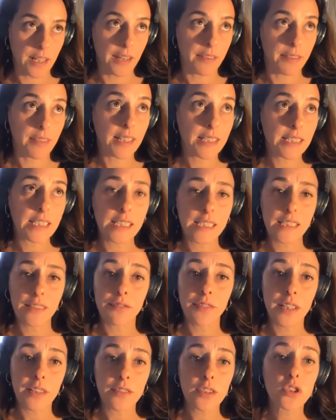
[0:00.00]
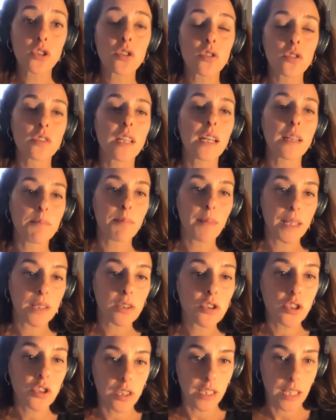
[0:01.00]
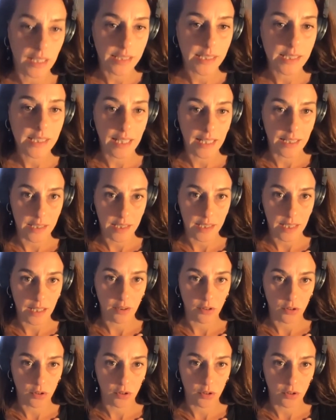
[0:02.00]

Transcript: And this is a very two-dimensional sketch out.